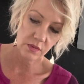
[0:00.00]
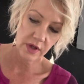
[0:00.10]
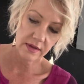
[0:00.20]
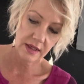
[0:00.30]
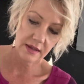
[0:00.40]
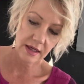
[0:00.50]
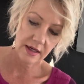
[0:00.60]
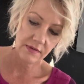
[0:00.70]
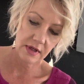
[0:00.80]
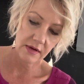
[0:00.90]
with it, kind
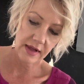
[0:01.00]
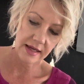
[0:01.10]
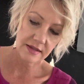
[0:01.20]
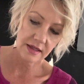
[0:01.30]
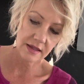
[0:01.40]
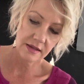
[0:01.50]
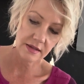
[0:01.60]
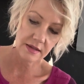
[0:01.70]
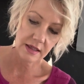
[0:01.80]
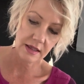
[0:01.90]
of an
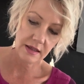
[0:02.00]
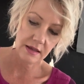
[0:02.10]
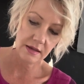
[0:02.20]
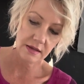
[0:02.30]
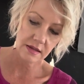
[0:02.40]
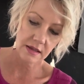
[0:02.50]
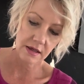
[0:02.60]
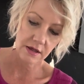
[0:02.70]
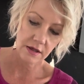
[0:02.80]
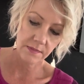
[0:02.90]
elasticness in the
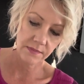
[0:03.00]
starter.